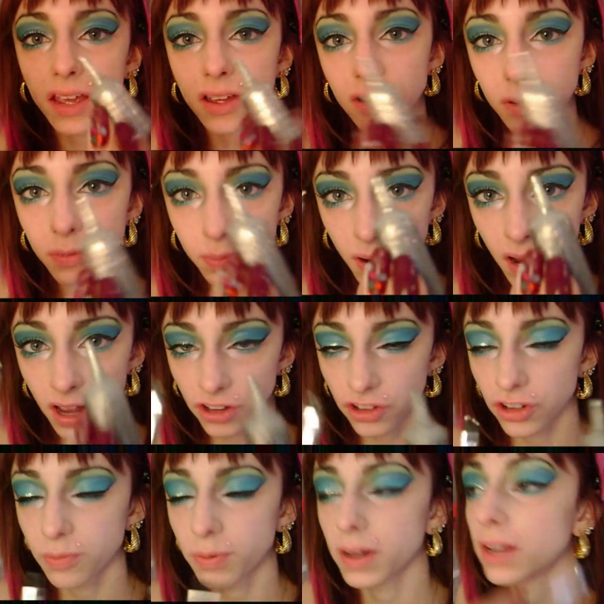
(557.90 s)
angled
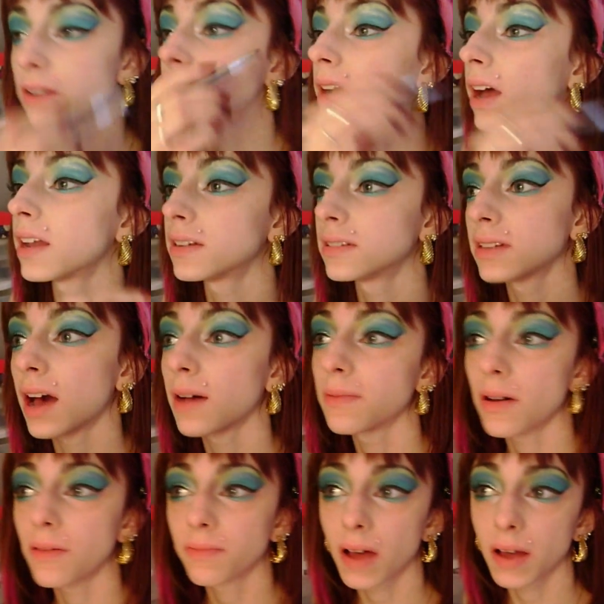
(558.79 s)
brush to put it right on
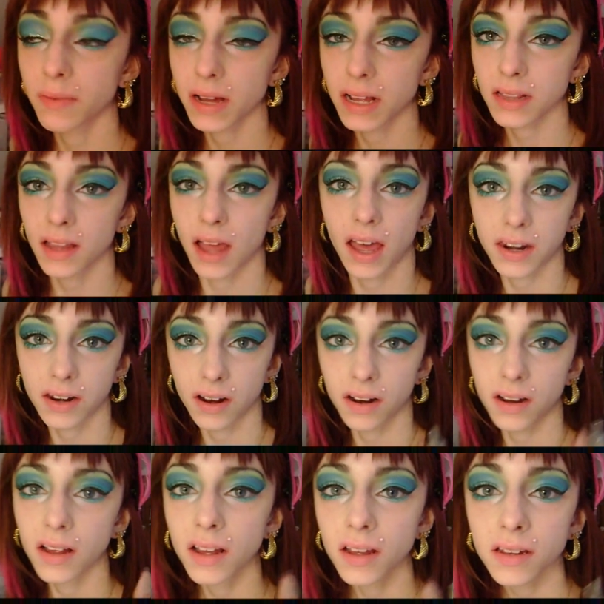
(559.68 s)
top of my wing
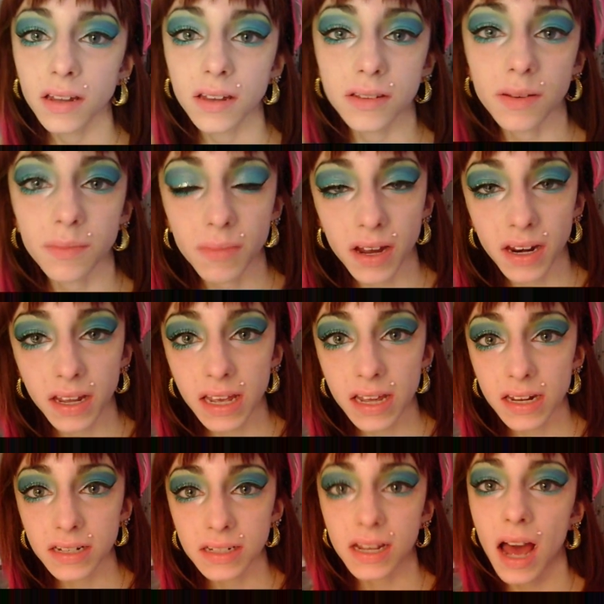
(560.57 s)
liner. Since I'm running
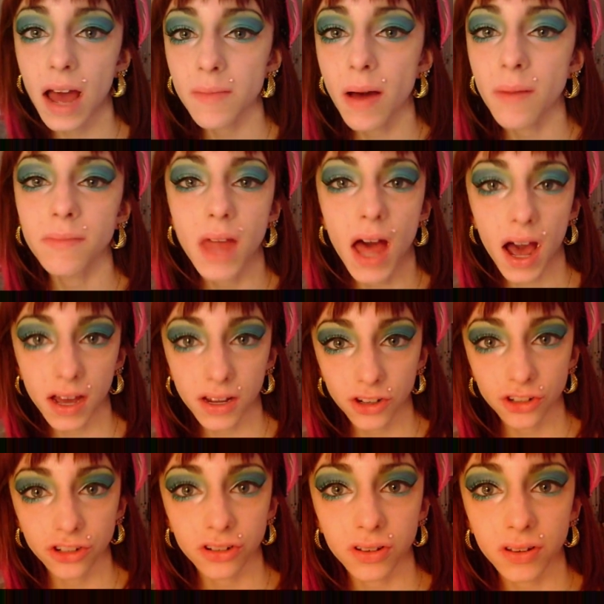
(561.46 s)
out of time, I'm not
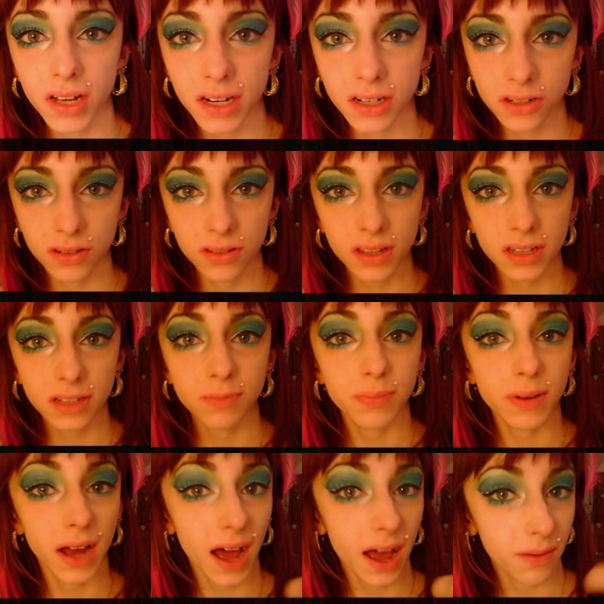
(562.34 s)
going to show you how to do this,
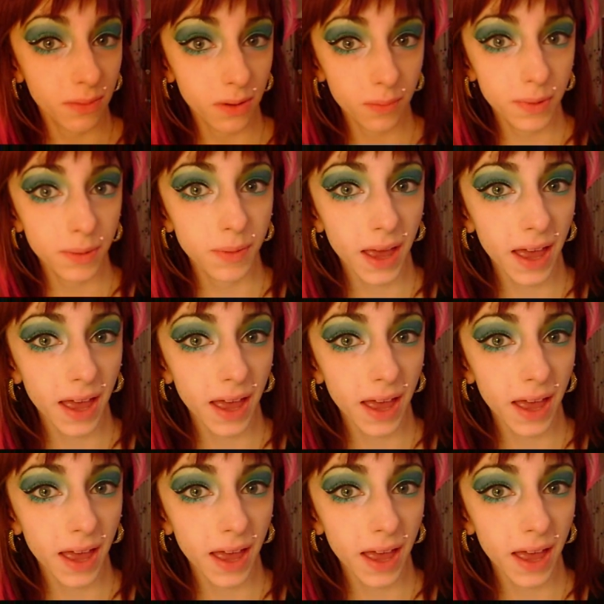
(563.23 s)
but I will be